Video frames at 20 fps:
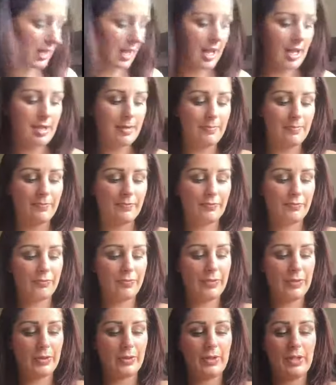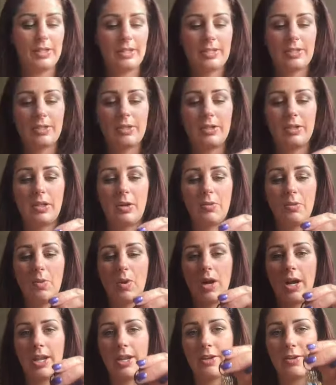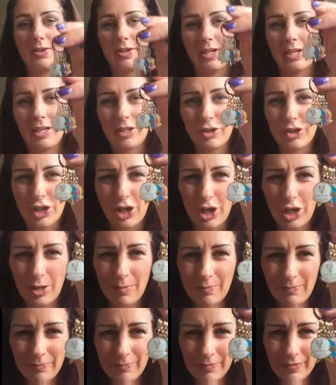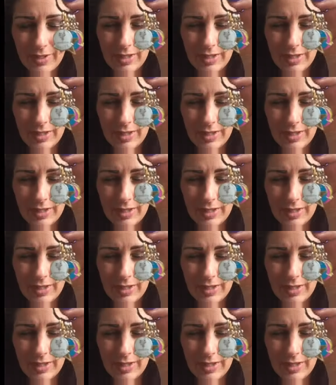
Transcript: get your little white Younique charm.